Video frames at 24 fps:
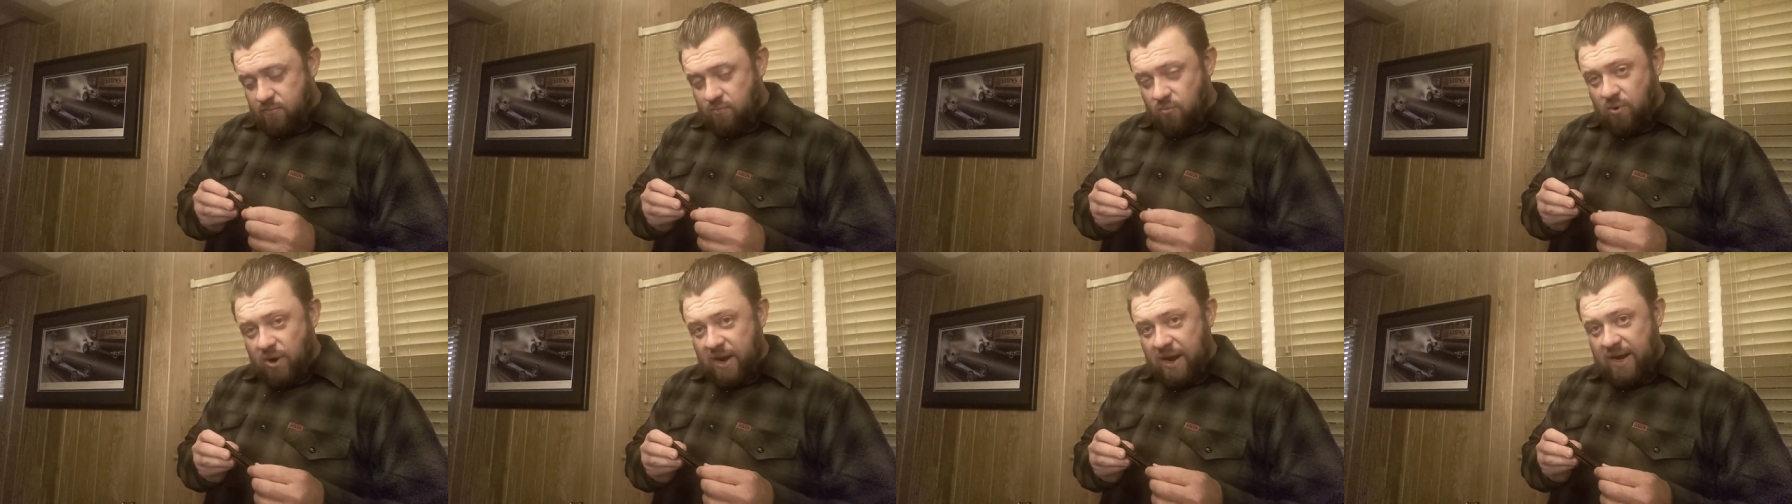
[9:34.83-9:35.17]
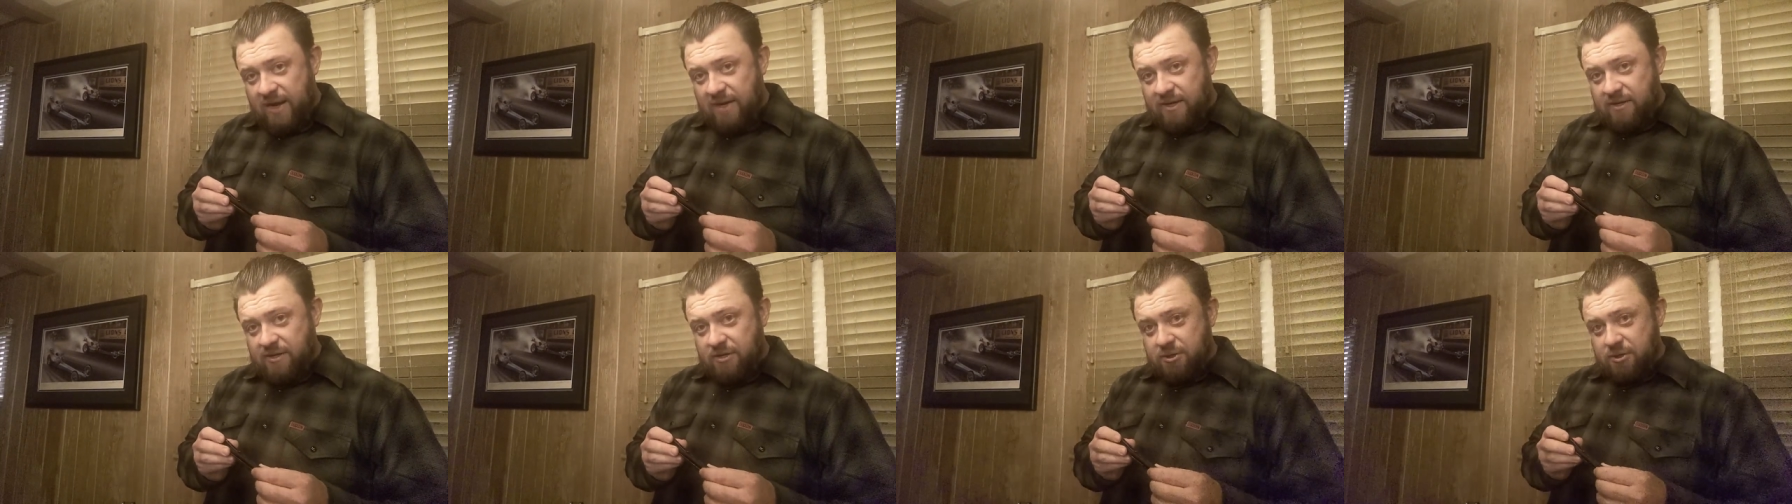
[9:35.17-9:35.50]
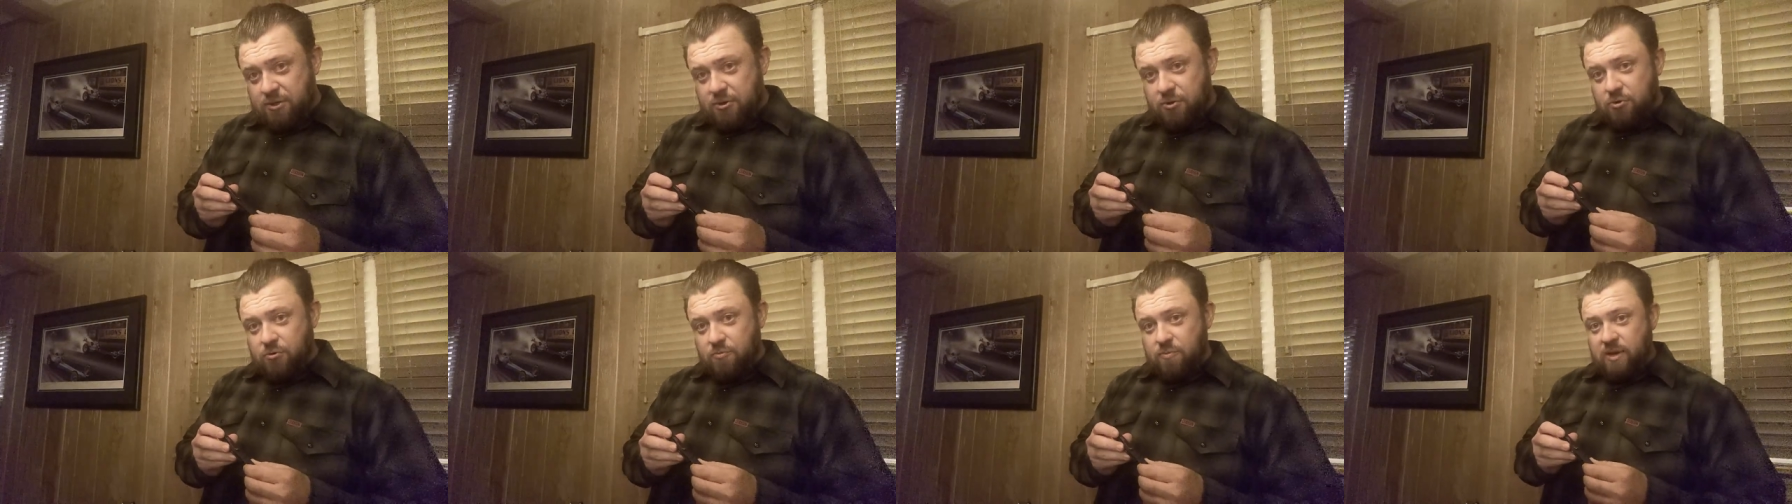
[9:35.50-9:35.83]
want
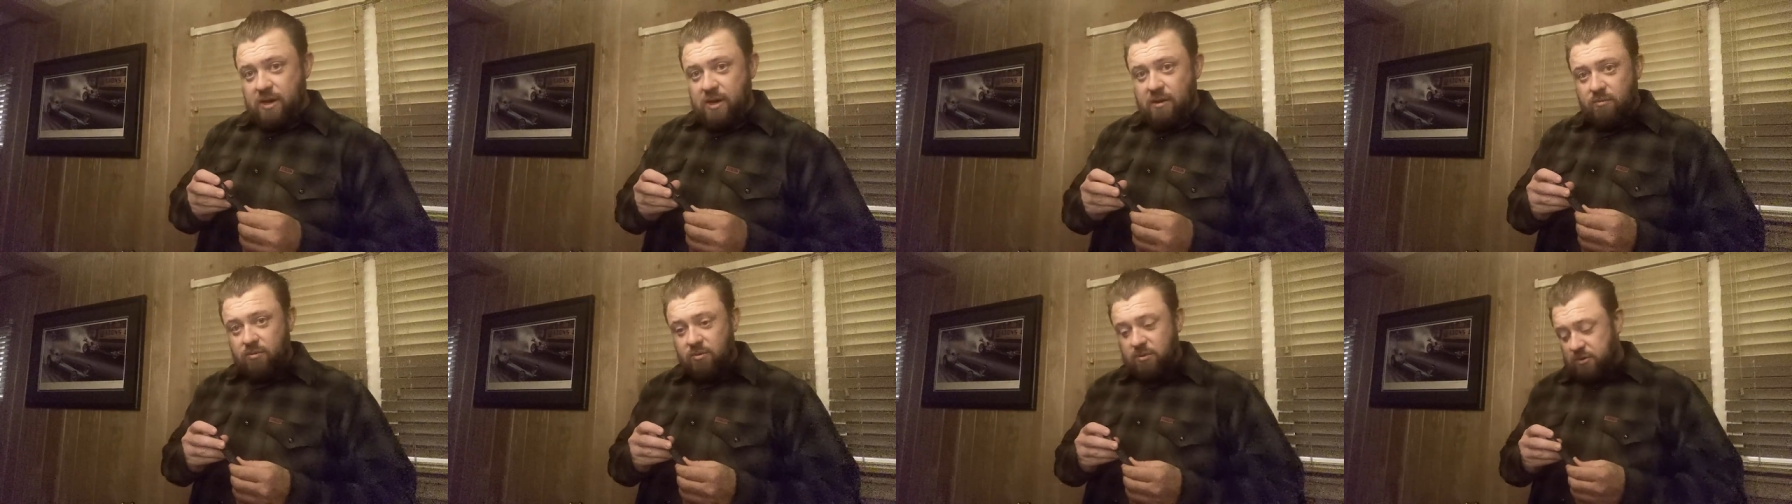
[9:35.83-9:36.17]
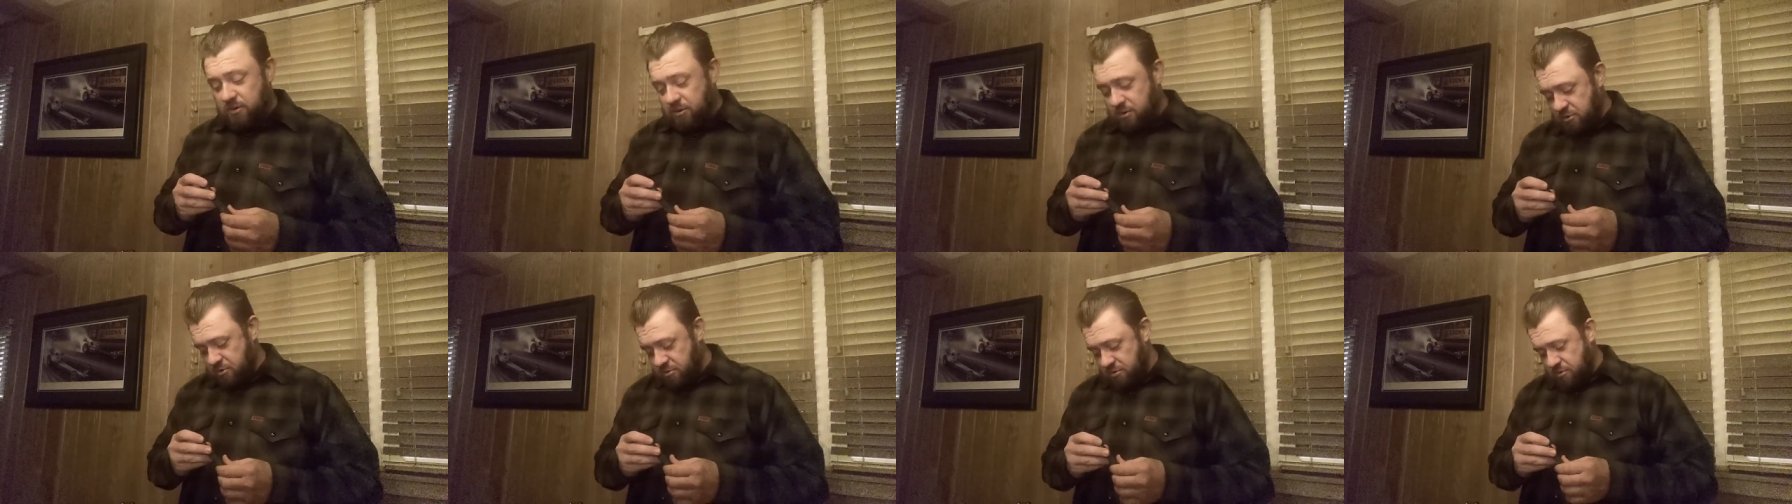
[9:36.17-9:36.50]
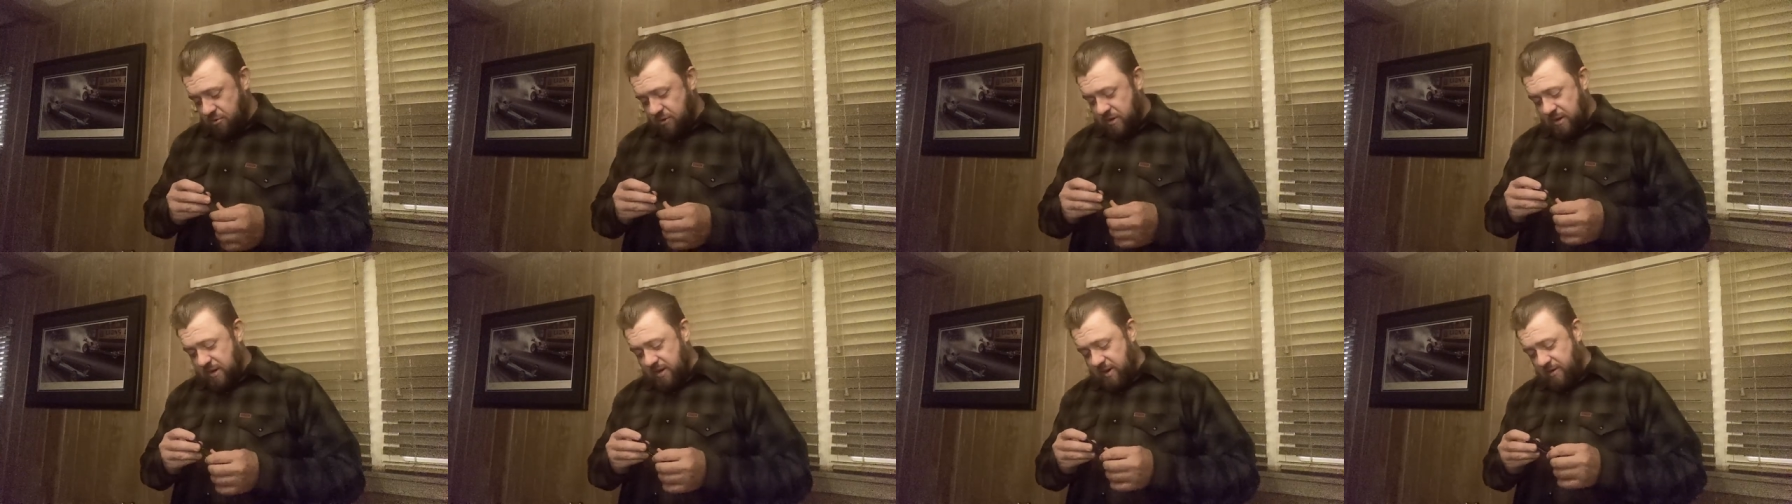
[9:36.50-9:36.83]
to be able
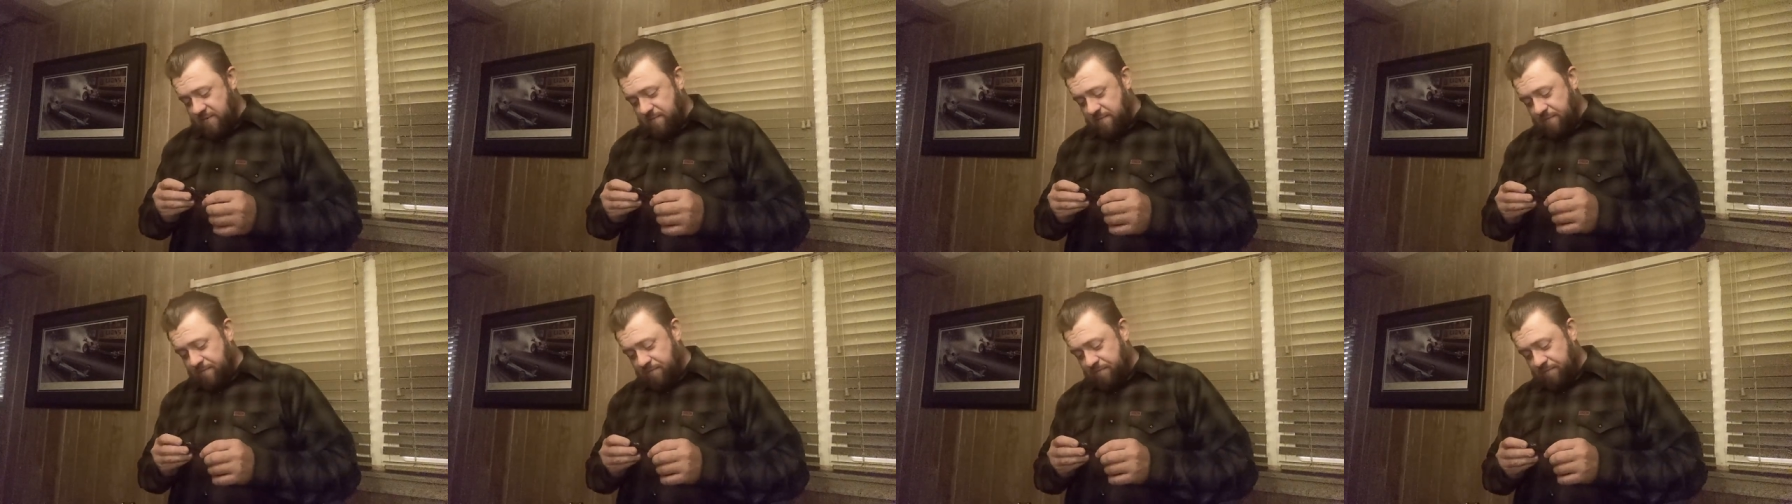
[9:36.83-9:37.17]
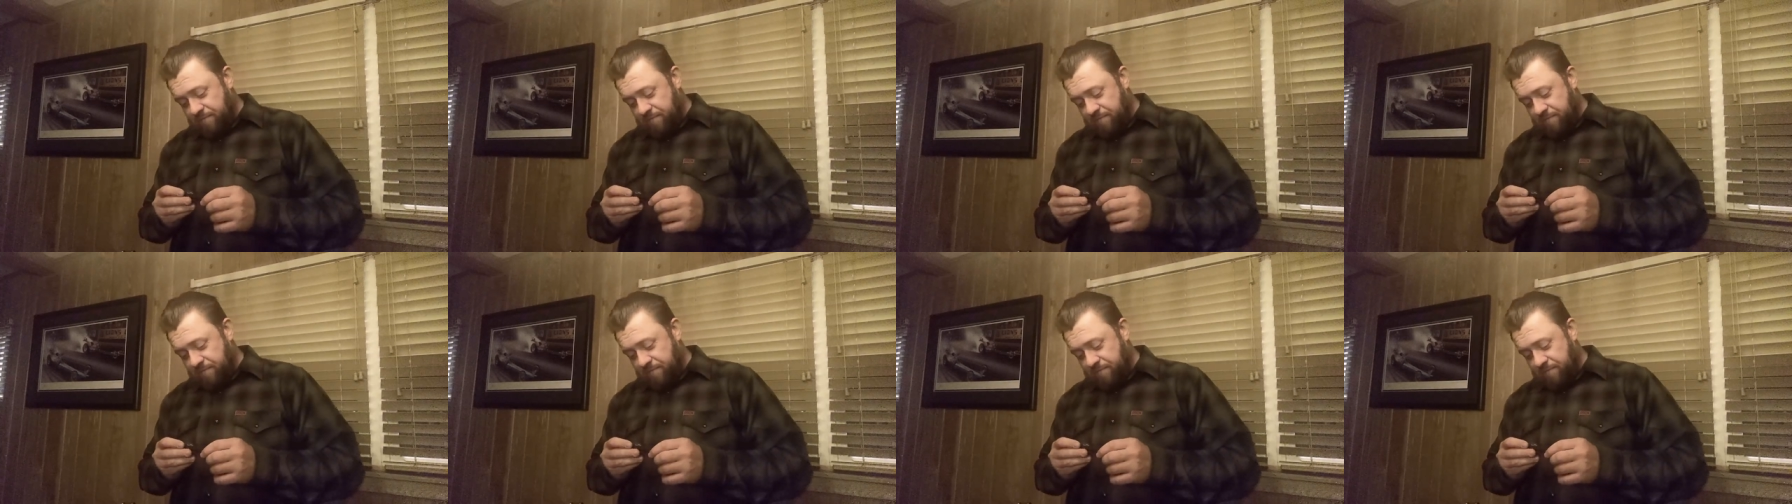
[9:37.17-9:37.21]
to uh,